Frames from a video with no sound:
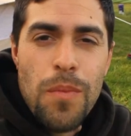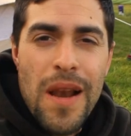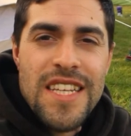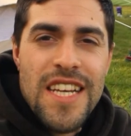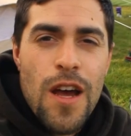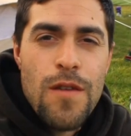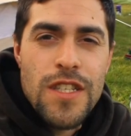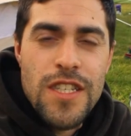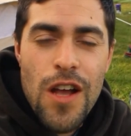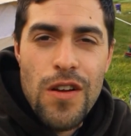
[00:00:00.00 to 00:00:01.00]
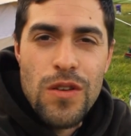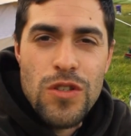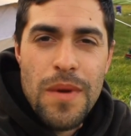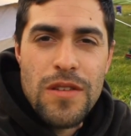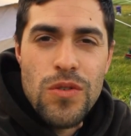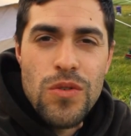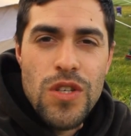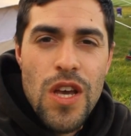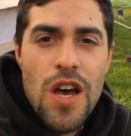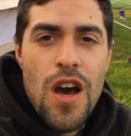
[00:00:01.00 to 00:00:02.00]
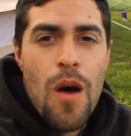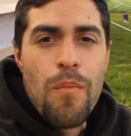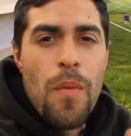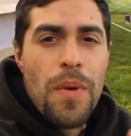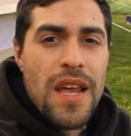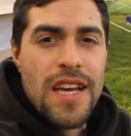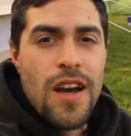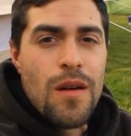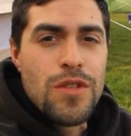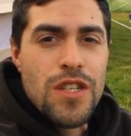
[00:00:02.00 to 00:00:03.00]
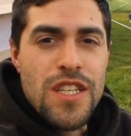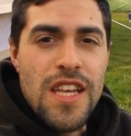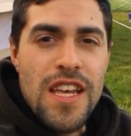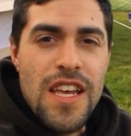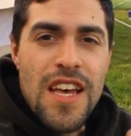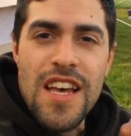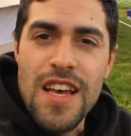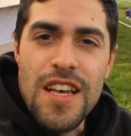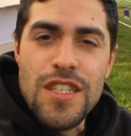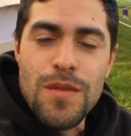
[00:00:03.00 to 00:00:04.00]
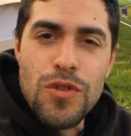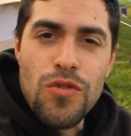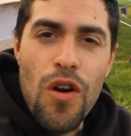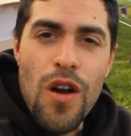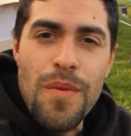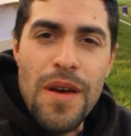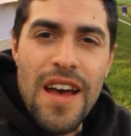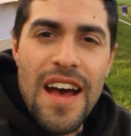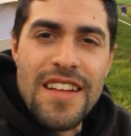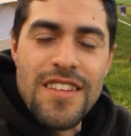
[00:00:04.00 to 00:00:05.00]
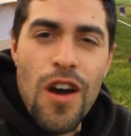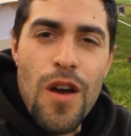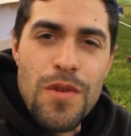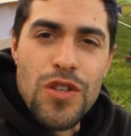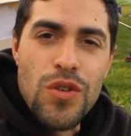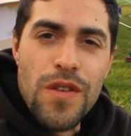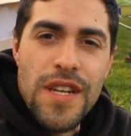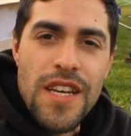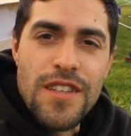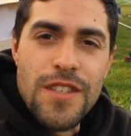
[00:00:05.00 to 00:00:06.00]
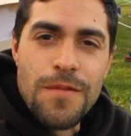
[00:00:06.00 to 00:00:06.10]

please head over to Totally Awesome Outdoors. I'll pop a link up just here. Subscribe, and I hope you enjoy the videos.